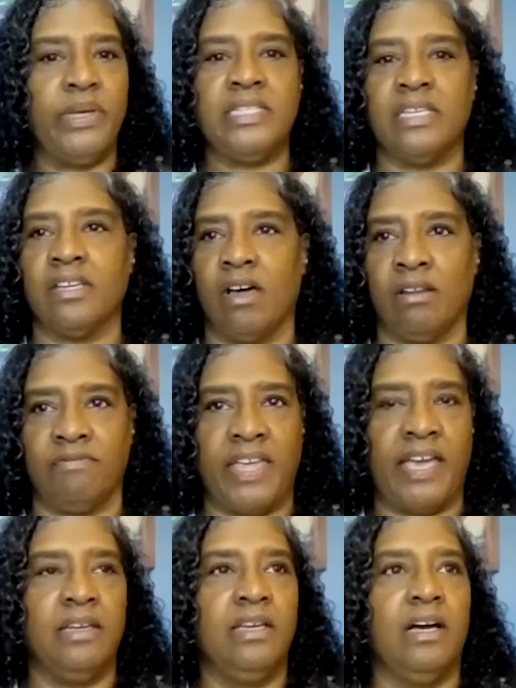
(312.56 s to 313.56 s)
We did all of
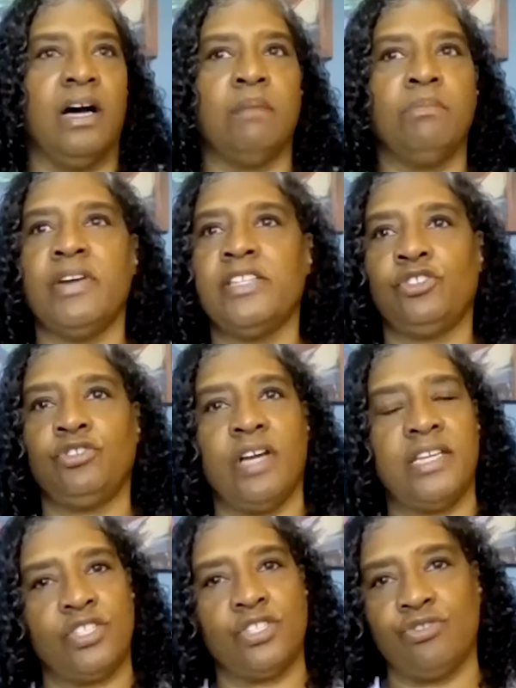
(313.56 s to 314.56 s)
that. Omri's
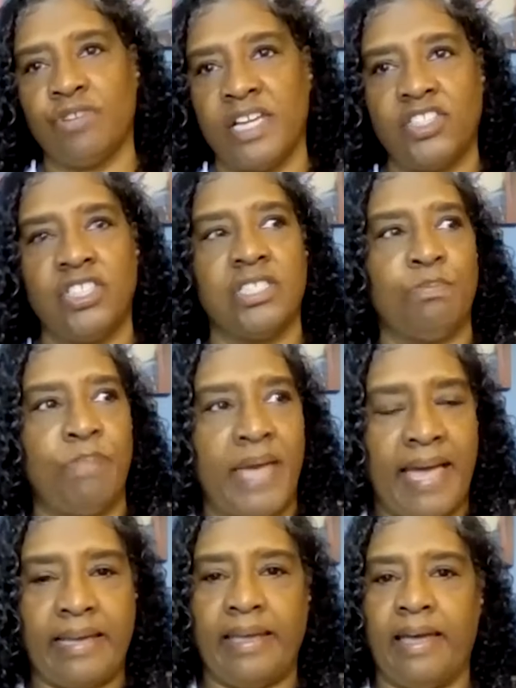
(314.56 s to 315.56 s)
trying to stretch his
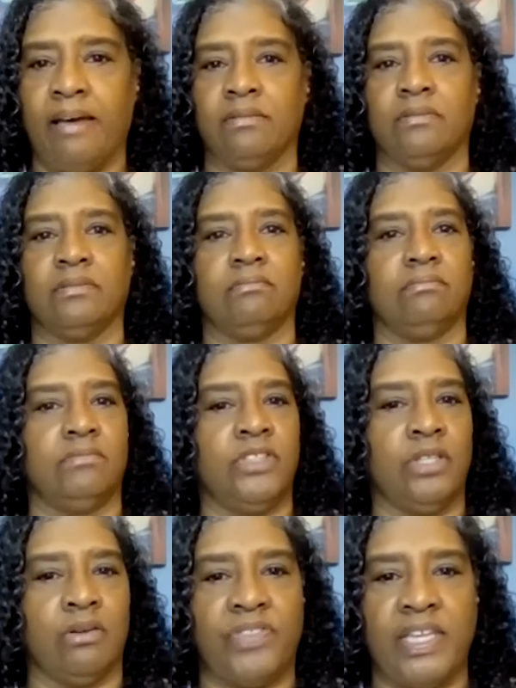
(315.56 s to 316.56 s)
back out, you
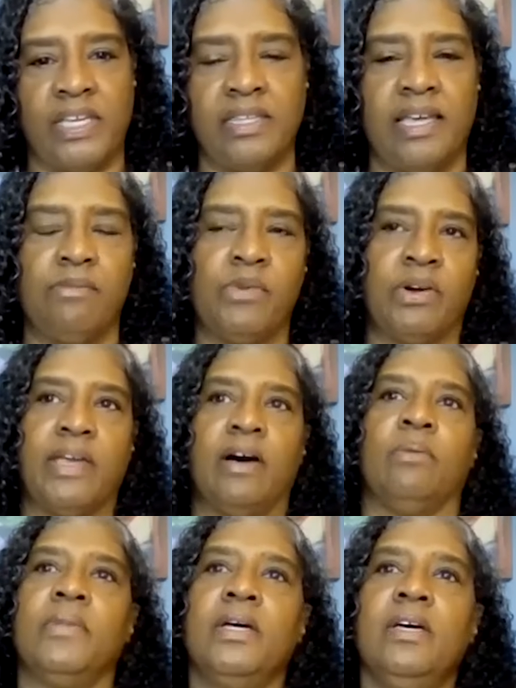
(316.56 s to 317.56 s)
know, thinking that will
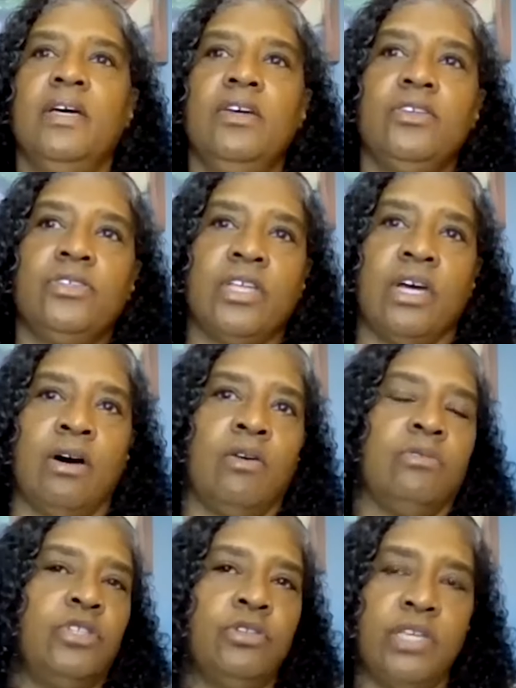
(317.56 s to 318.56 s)
help.
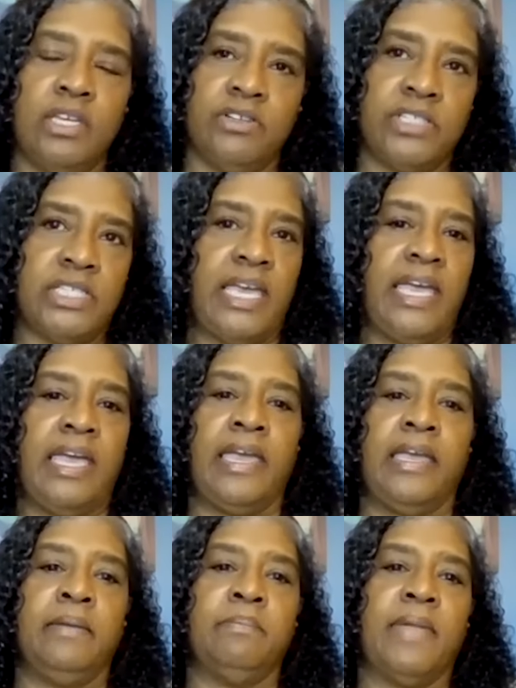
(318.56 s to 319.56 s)
So New Year's
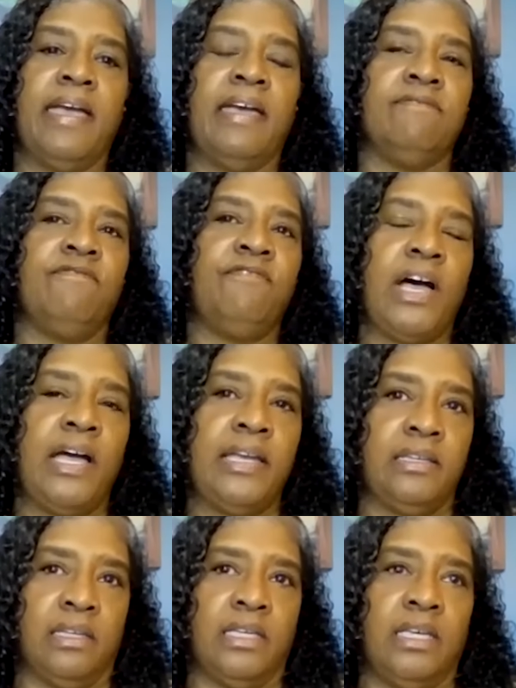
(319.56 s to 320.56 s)
came, and
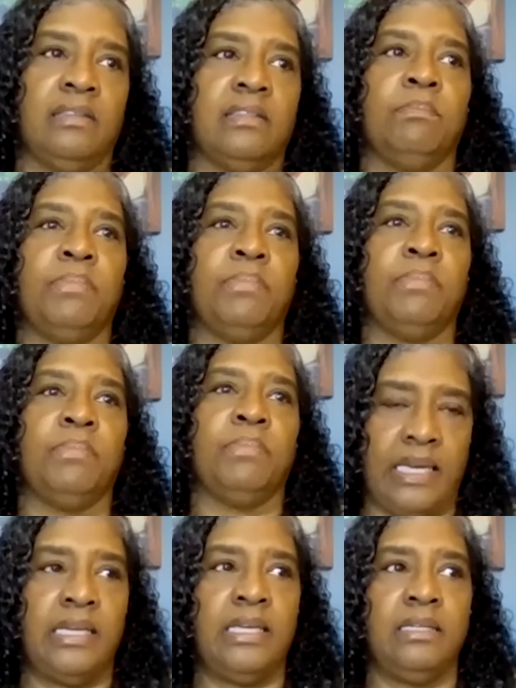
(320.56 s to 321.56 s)
finally the
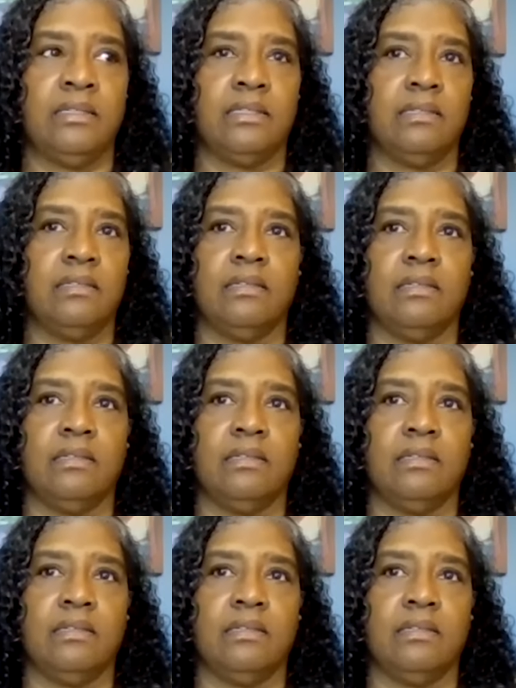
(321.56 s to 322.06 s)
beginning